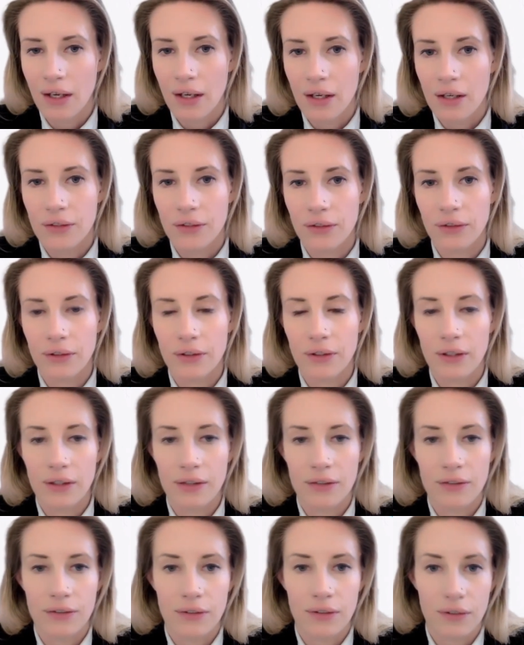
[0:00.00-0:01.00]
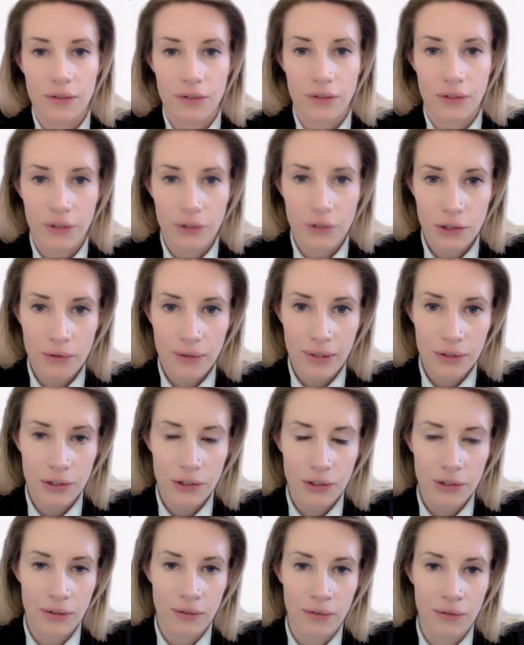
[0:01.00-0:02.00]
So it's a huge
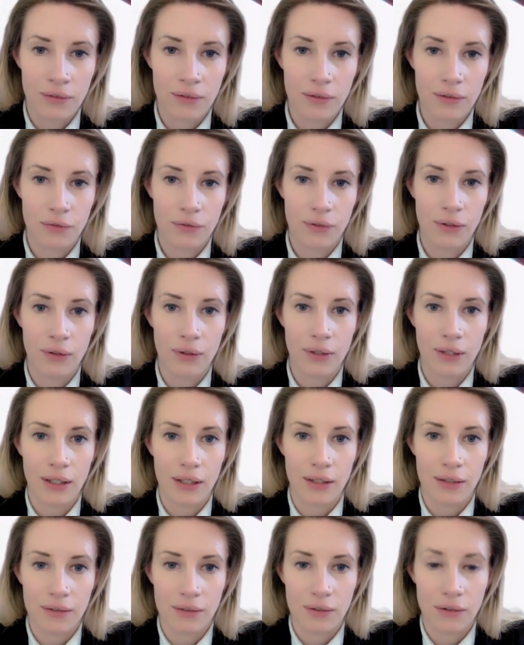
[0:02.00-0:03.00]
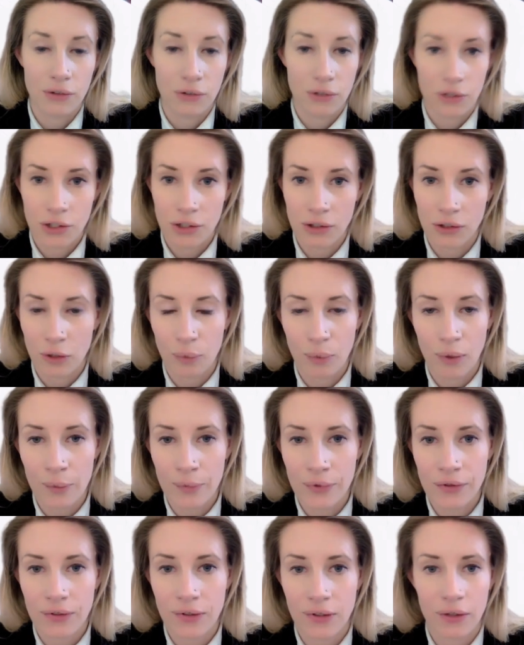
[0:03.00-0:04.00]
question. If you look at traditional
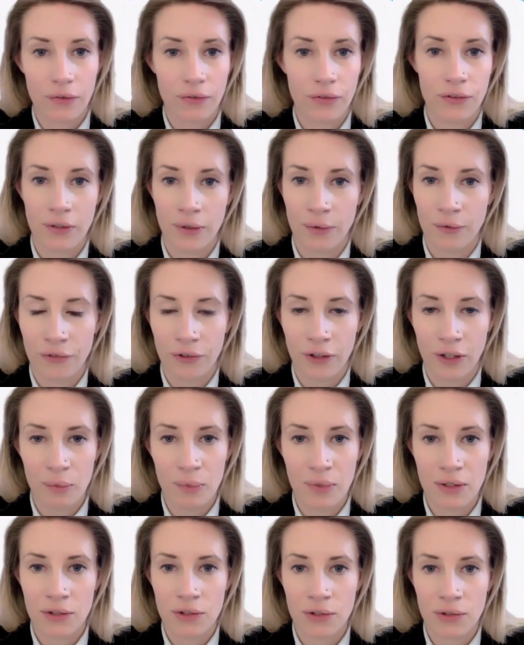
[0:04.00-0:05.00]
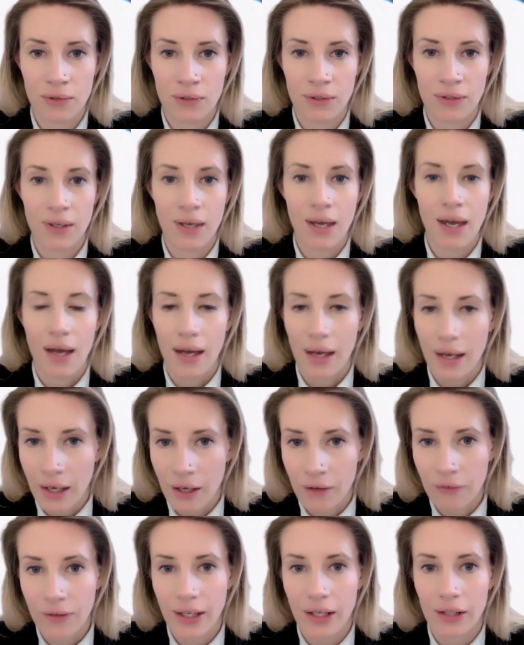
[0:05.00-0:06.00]
diplomacy, if some foreign ministries
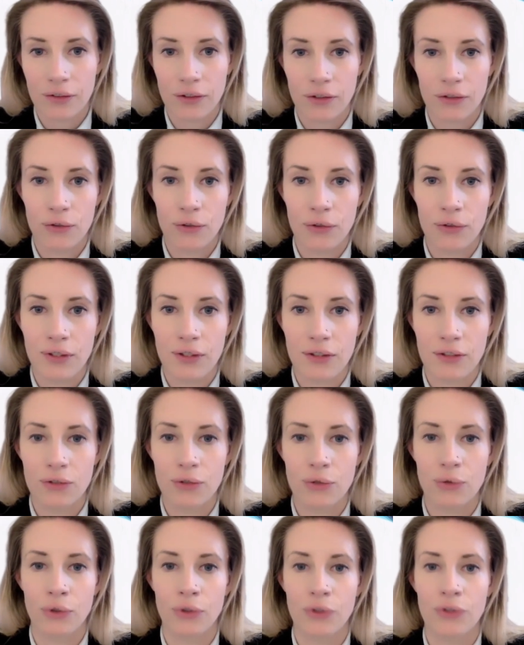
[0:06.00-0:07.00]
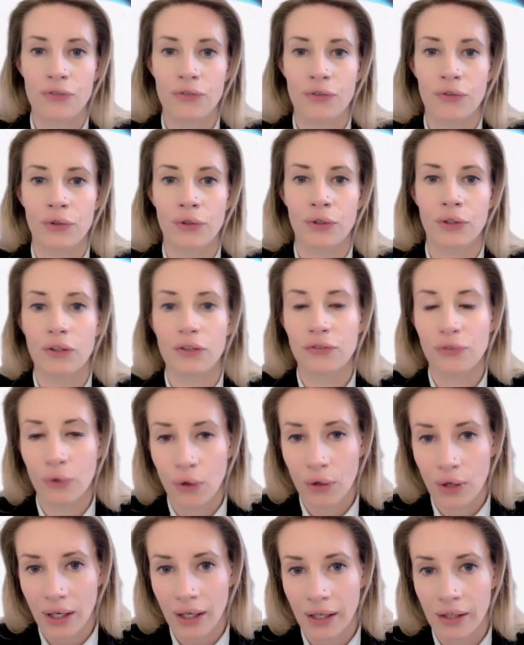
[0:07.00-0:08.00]
have access to these tools for
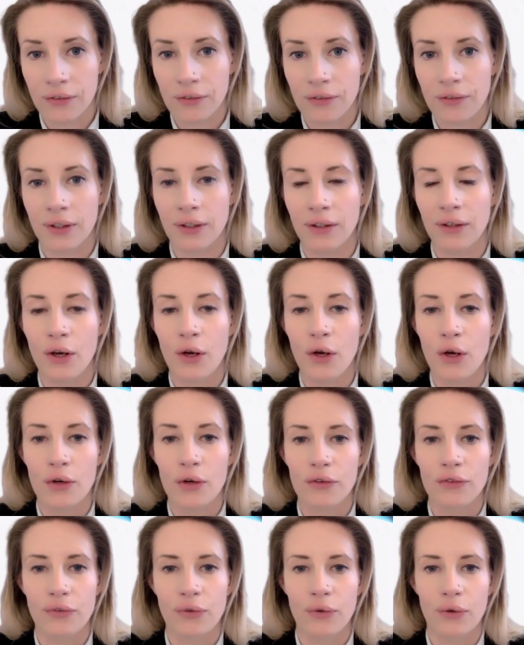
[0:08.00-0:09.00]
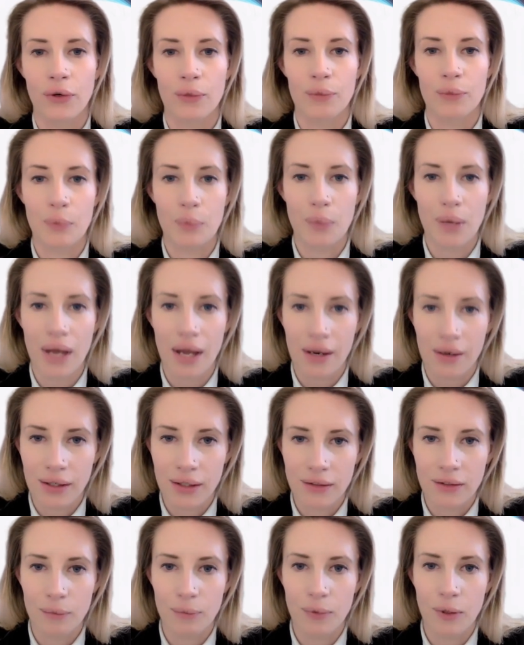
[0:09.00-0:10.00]
forecasting, for
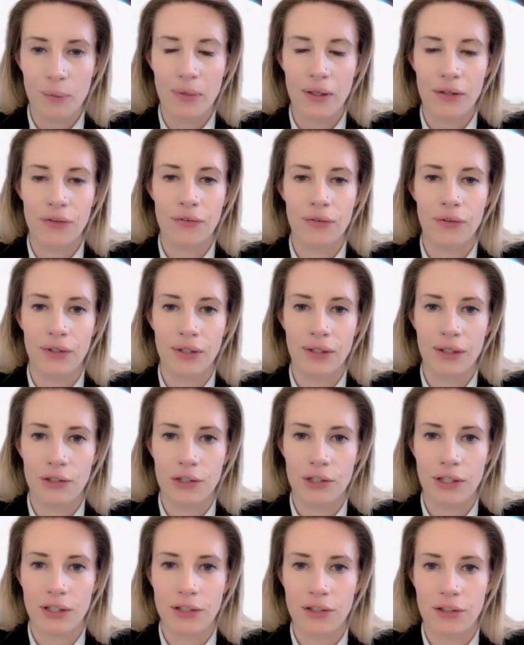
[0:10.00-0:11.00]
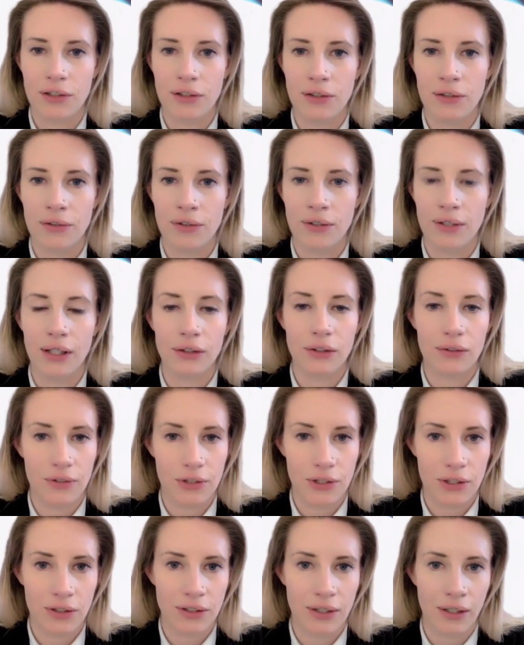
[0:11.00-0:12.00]
preparing diplomats for negotiation using
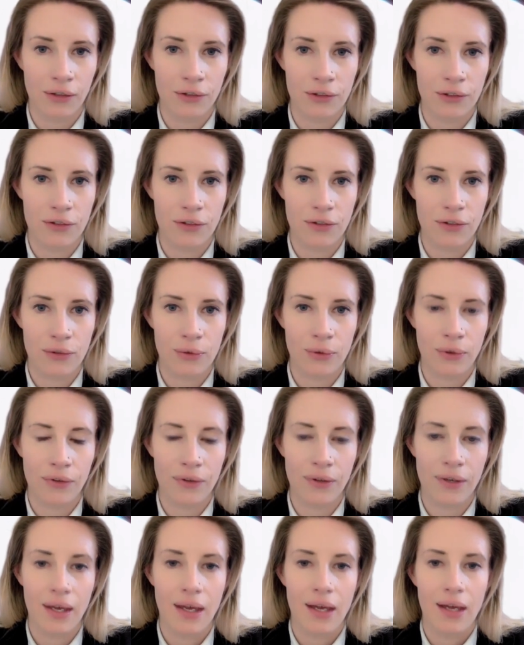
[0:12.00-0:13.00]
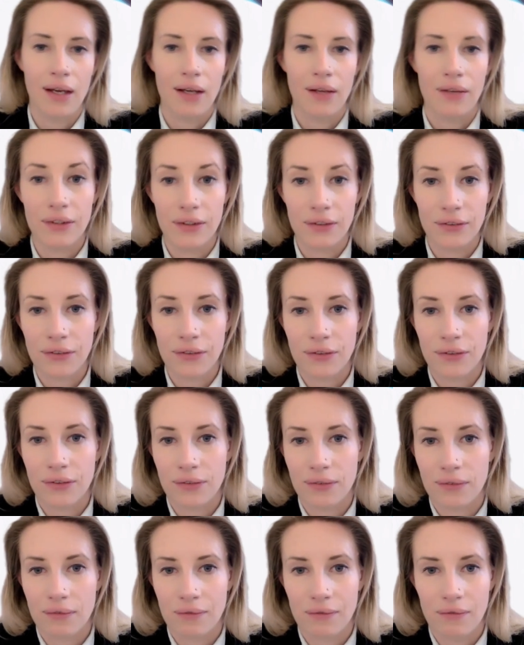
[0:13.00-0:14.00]
artificial intelligence tools,
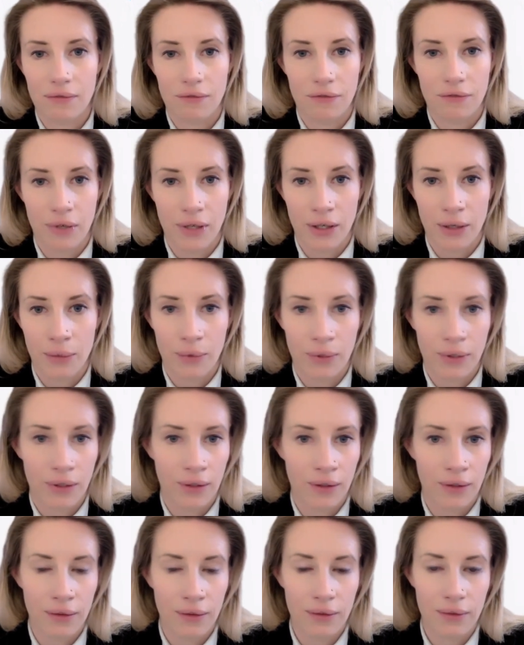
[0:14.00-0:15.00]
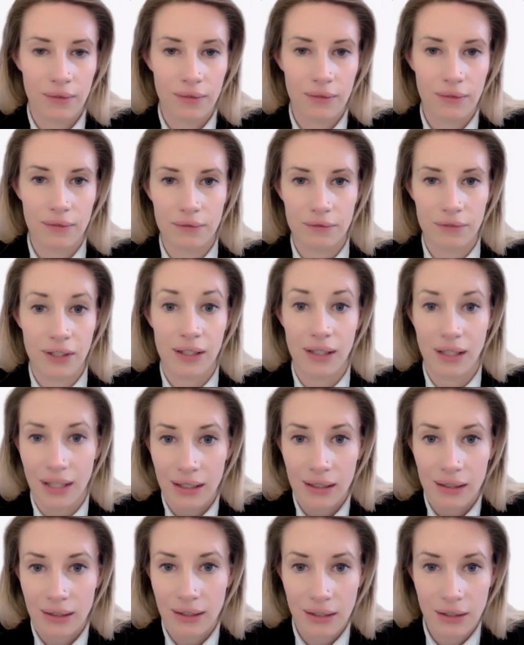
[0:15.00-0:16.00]
this very
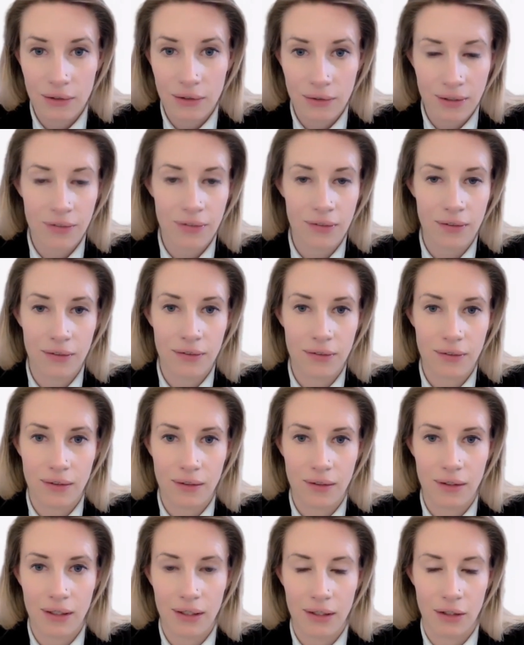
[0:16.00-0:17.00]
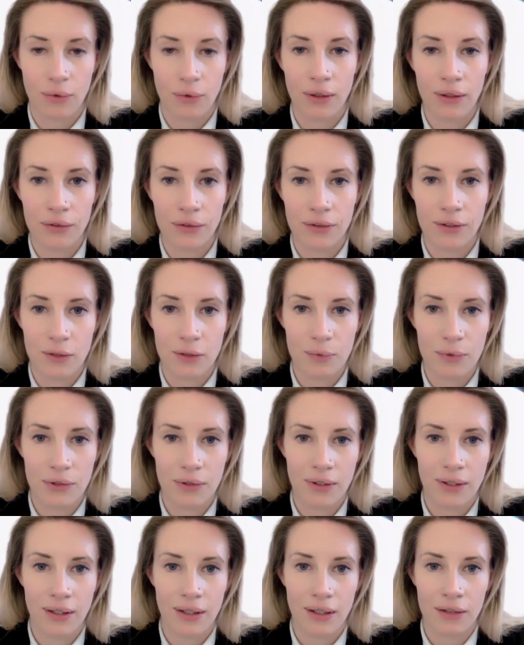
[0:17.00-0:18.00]
likely increases inequalities
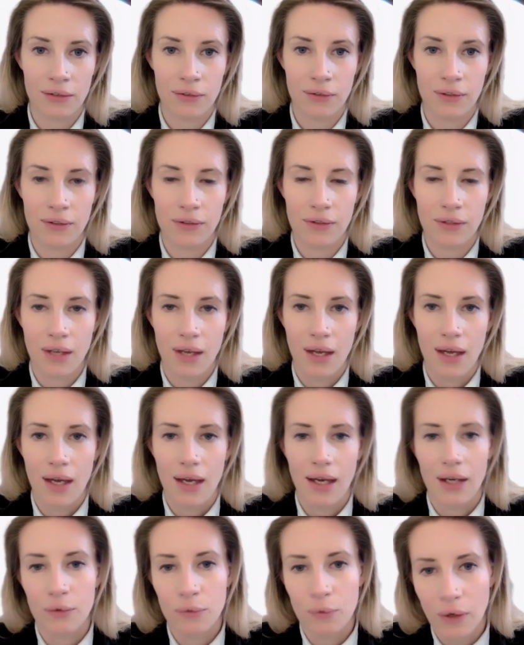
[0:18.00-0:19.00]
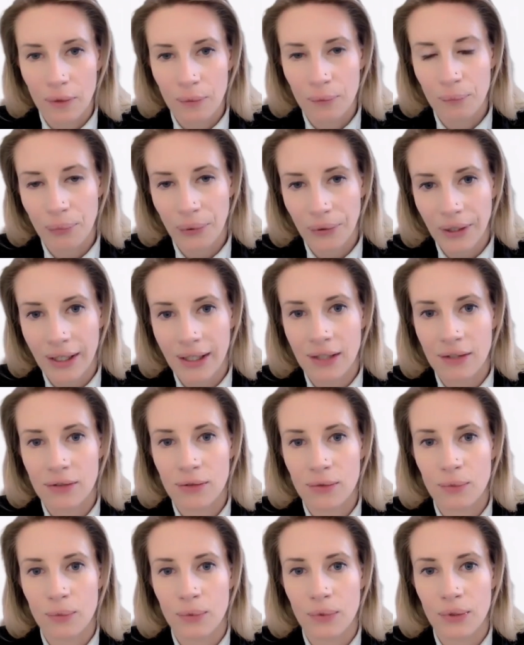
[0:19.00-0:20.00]
between countries. And one place
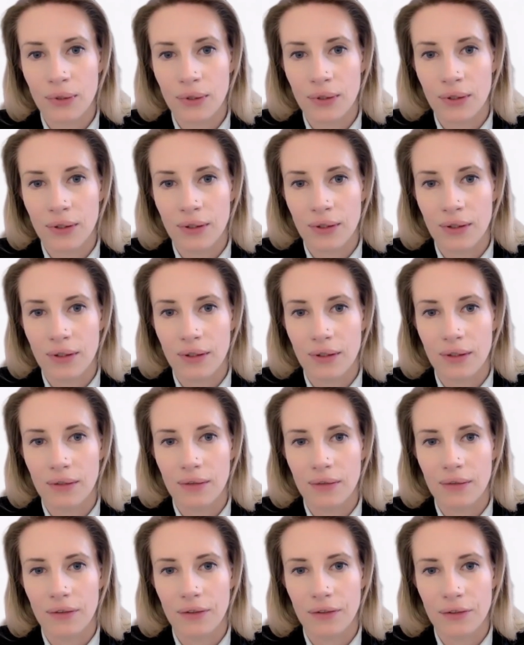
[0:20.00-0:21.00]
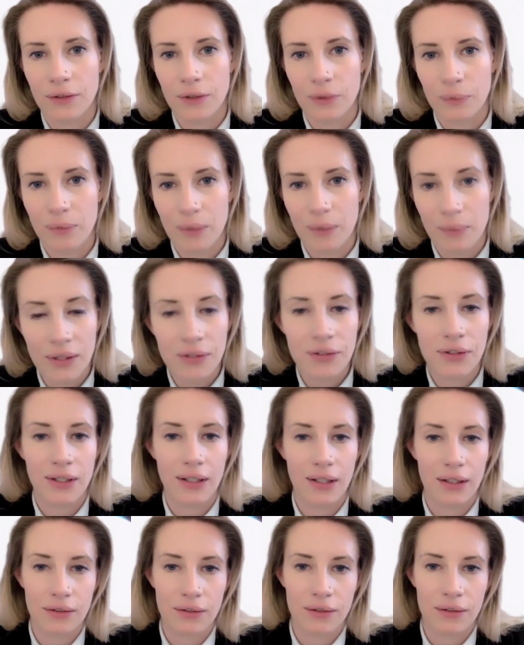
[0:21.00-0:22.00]
where this could be
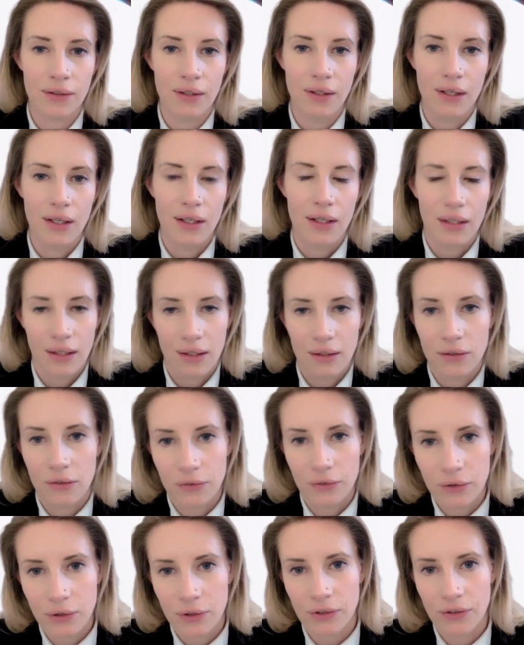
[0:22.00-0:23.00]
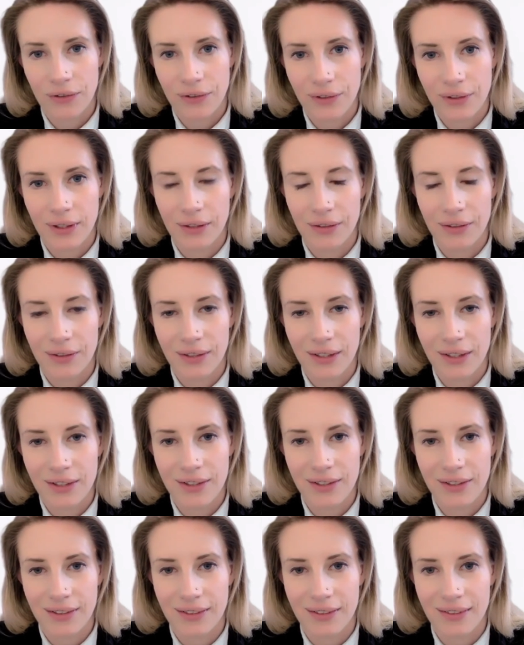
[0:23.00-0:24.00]
mitigated is, of course, the United
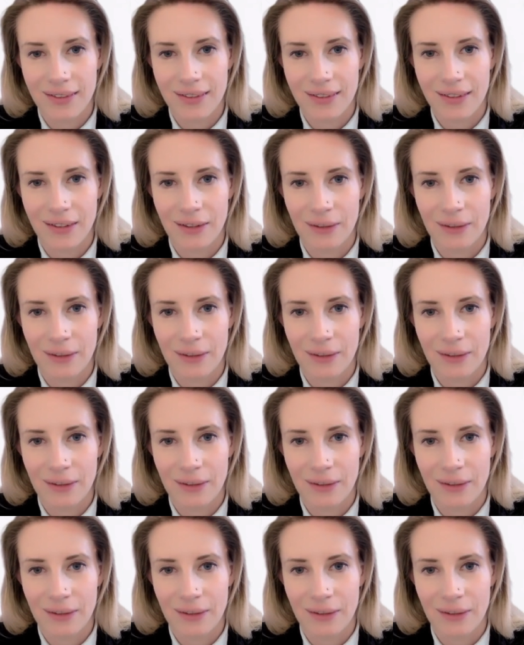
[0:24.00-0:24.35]
Nations.